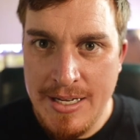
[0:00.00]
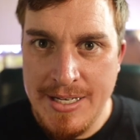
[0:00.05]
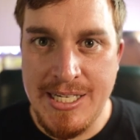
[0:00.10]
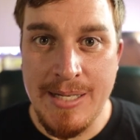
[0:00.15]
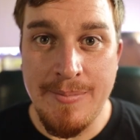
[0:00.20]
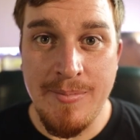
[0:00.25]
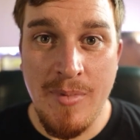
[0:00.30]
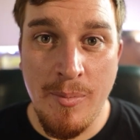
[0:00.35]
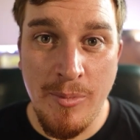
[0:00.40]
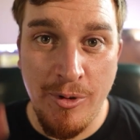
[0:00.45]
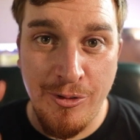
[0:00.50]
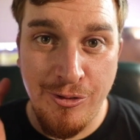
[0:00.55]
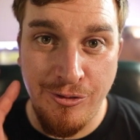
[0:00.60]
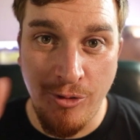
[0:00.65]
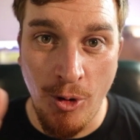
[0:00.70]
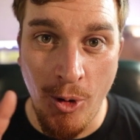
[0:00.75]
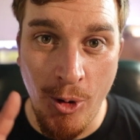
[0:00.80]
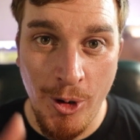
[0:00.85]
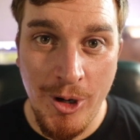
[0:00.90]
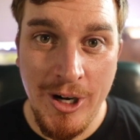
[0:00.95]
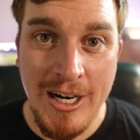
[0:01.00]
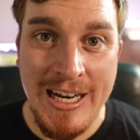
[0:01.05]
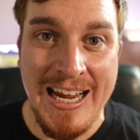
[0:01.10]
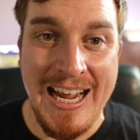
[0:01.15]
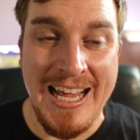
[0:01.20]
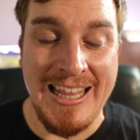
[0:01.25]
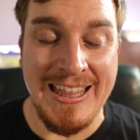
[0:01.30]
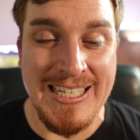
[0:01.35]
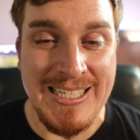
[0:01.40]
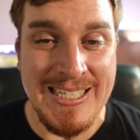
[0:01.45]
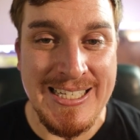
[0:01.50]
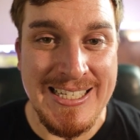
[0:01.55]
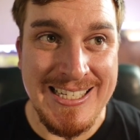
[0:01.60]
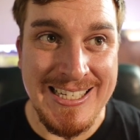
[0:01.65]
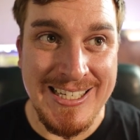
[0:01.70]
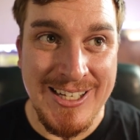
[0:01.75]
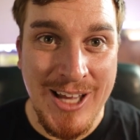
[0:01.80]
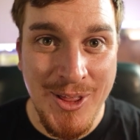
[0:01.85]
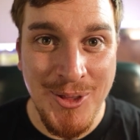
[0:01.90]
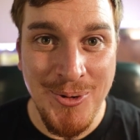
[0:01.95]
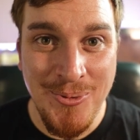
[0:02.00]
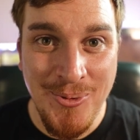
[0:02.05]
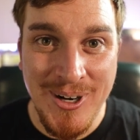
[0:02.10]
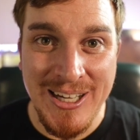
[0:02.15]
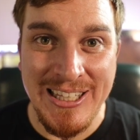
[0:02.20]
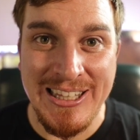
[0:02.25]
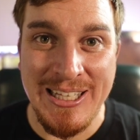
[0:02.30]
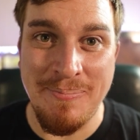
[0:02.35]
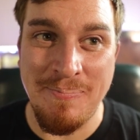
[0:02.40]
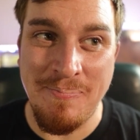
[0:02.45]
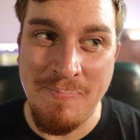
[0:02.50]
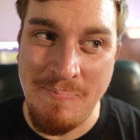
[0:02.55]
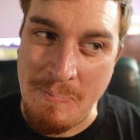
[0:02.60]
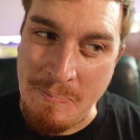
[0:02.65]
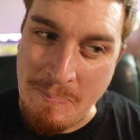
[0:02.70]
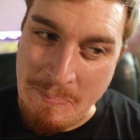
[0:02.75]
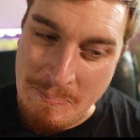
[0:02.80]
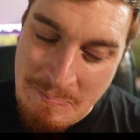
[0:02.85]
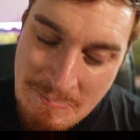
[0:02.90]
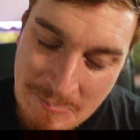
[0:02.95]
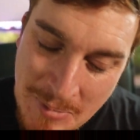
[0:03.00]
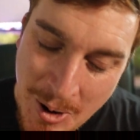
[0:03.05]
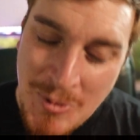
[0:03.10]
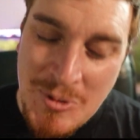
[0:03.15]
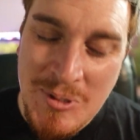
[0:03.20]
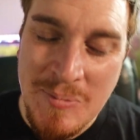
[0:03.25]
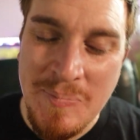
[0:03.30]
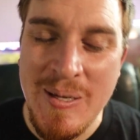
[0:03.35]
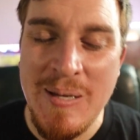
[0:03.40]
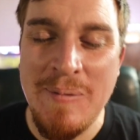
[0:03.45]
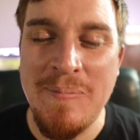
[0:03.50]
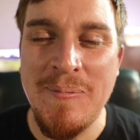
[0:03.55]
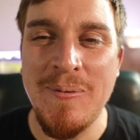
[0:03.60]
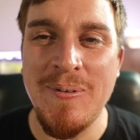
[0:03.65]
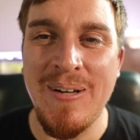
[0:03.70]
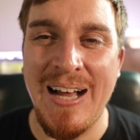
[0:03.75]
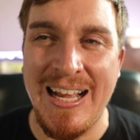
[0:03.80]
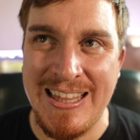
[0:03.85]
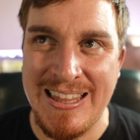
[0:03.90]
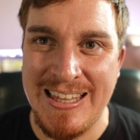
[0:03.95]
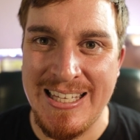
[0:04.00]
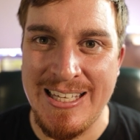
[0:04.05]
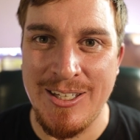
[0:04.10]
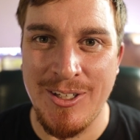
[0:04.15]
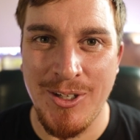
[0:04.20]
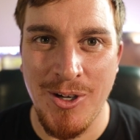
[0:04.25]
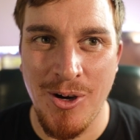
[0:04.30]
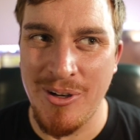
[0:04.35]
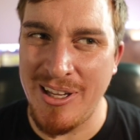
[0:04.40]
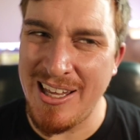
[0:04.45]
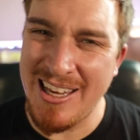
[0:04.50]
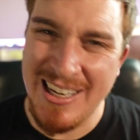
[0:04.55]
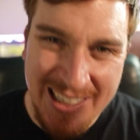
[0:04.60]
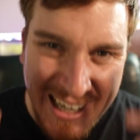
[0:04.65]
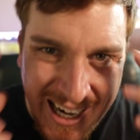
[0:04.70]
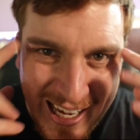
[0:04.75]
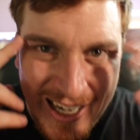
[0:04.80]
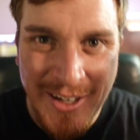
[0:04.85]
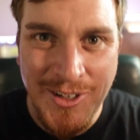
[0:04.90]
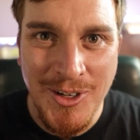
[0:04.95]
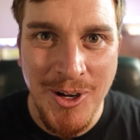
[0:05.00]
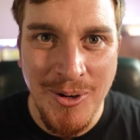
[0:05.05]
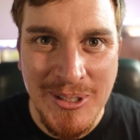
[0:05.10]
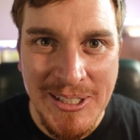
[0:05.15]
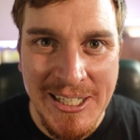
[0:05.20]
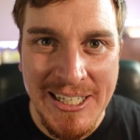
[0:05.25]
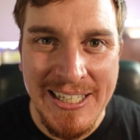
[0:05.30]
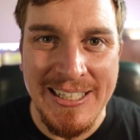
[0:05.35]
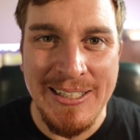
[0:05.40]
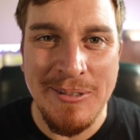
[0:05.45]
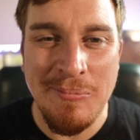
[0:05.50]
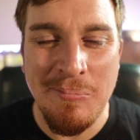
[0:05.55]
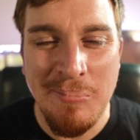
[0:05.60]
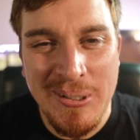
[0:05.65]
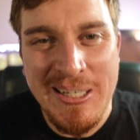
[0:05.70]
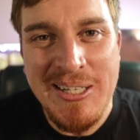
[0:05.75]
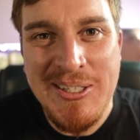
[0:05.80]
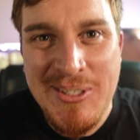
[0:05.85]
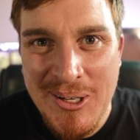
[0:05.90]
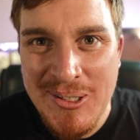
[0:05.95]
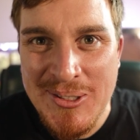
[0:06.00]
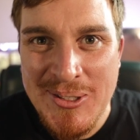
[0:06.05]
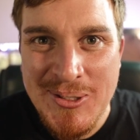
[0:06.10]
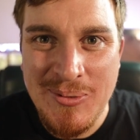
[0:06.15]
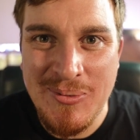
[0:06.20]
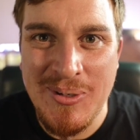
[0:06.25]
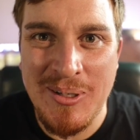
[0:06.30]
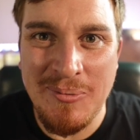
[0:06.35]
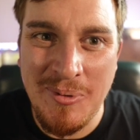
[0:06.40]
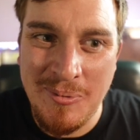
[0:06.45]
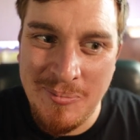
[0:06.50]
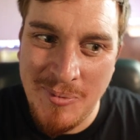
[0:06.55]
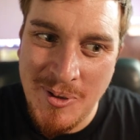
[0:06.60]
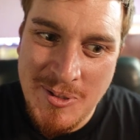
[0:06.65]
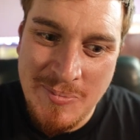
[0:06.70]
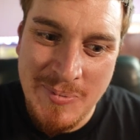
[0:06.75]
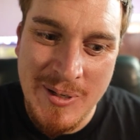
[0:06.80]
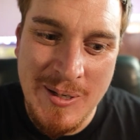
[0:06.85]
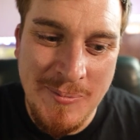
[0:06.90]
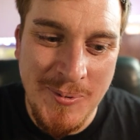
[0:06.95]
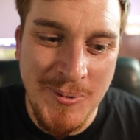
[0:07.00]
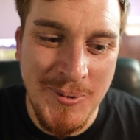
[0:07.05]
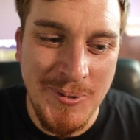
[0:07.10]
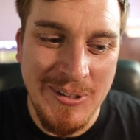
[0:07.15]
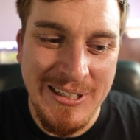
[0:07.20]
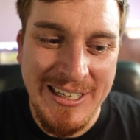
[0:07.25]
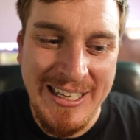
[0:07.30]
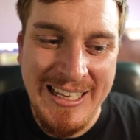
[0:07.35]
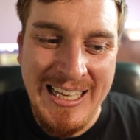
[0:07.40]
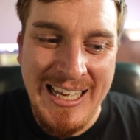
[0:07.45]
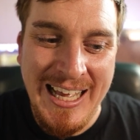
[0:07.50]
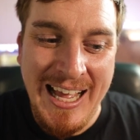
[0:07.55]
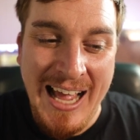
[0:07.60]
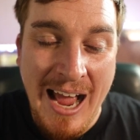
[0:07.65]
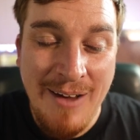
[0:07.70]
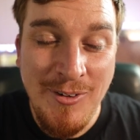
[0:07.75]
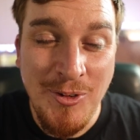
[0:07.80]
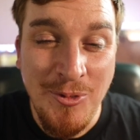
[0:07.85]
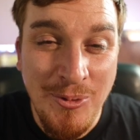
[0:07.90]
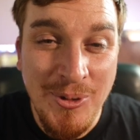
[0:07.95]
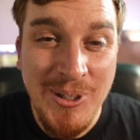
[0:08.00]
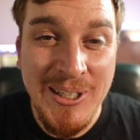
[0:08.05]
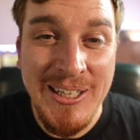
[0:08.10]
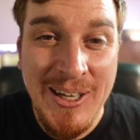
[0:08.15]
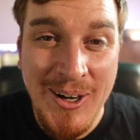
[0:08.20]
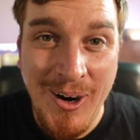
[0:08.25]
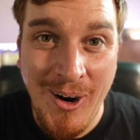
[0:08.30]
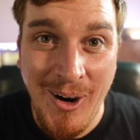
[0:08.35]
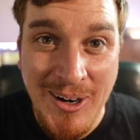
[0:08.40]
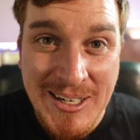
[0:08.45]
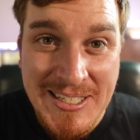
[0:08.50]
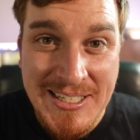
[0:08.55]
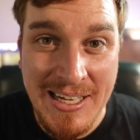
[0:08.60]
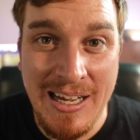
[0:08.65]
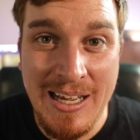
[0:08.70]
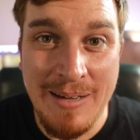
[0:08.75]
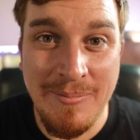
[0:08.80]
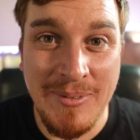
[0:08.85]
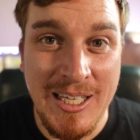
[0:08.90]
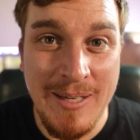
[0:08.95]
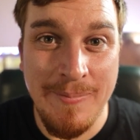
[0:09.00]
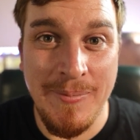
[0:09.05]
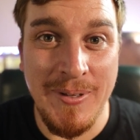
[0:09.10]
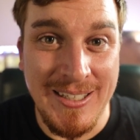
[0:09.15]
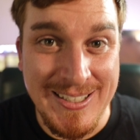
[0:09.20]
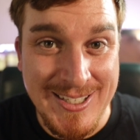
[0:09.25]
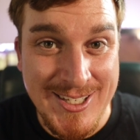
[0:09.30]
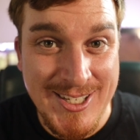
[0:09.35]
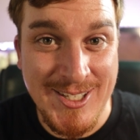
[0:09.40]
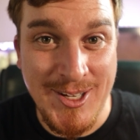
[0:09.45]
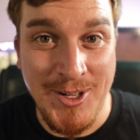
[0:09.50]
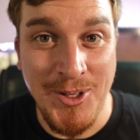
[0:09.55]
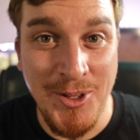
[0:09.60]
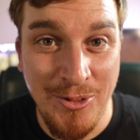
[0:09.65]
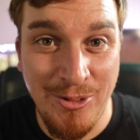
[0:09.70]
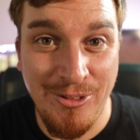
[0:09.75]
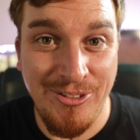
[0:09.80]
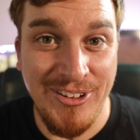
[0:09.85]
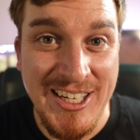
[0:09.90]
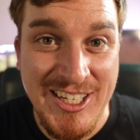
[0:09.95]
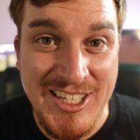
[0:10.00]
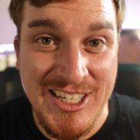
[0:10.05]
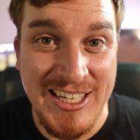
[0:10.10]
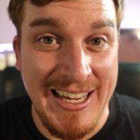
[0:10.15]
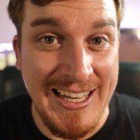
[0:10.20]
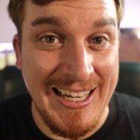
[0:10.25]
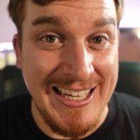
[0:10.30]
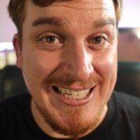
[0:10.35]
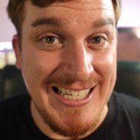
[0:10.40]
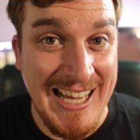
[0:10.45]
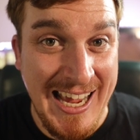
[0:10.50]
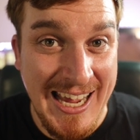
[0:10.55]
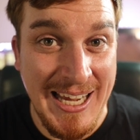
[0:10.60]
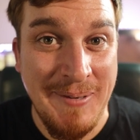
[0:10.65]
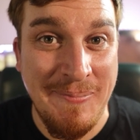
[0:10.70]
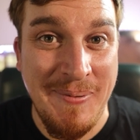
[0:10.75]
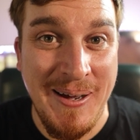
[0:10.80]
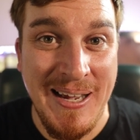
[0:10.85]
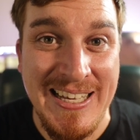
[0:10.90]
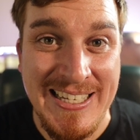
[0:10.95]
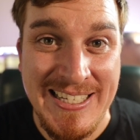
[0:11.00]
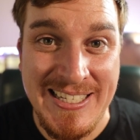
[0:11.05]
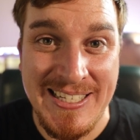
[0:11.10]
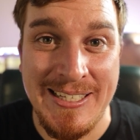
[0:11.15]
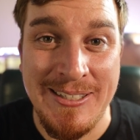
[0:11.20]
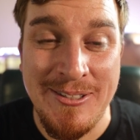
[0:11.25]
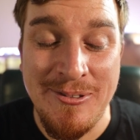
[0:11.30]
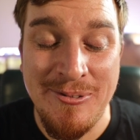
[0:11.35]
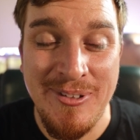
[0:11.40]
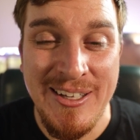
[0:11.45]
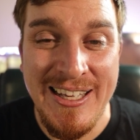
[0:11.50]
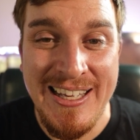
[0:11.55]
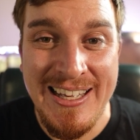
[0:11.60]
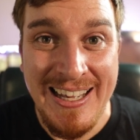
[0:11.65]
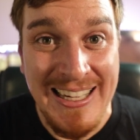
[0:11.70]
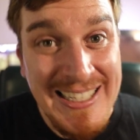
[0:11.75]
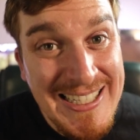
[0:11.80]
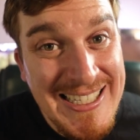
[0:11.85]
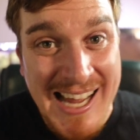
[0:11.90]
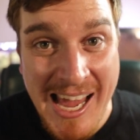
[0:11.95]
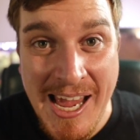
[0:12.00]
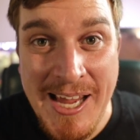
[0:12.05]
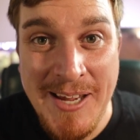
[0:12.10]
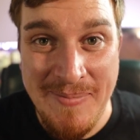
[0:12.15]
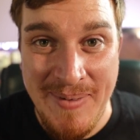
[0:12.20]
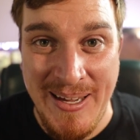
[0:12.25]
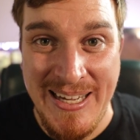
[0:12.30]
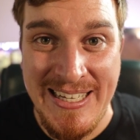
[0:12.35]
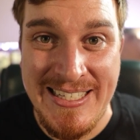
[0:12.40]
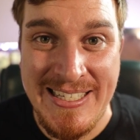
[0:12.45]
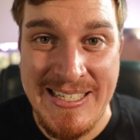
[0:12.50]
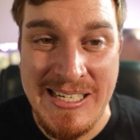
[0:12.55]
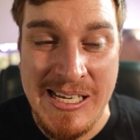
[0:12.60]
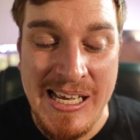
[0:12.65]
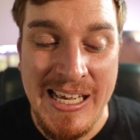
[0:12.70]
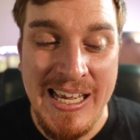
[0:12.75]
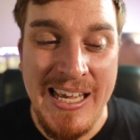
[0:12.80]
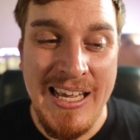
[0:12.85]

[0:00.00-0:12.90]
Tip number 4, and this is another one that most people, I think, go, yeah, kind of no duh, but it's also one where most people have a really hard time keeping a solo fish in a tank by itself. That's tank mates.